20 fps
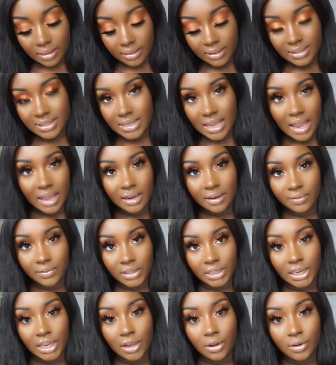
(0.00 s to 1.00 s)
this kind of
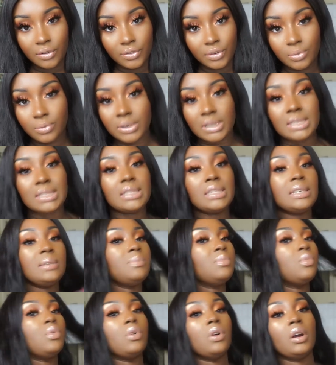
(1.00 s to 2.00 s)
video. If you want to see
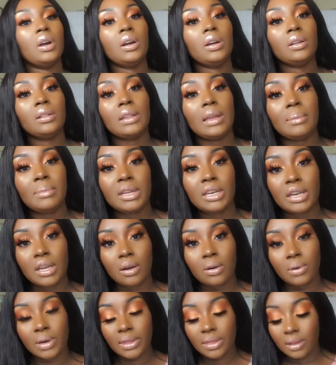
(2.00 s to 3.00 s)
more, let me
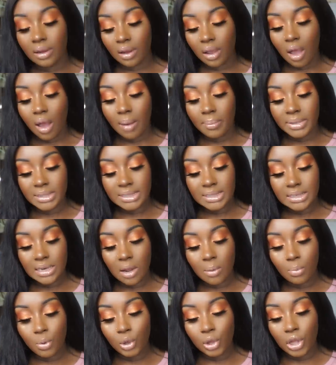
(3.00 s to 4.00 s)
know in the comments
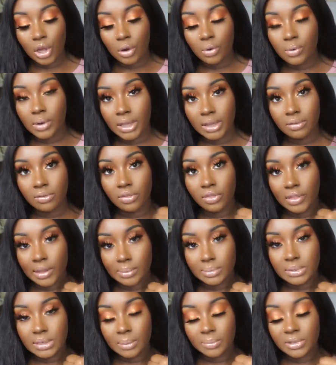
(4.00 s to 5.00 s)
down below and
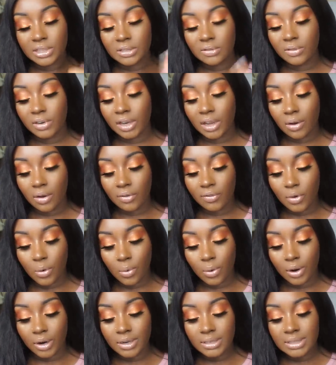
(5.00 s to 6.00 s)
thumbs up this video, of
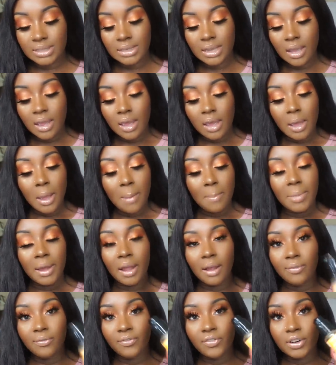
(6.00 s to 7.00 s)
course. But
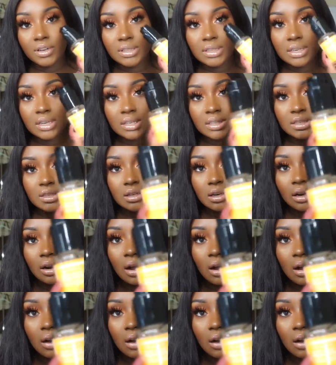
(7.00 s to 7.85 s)
I'm first going to start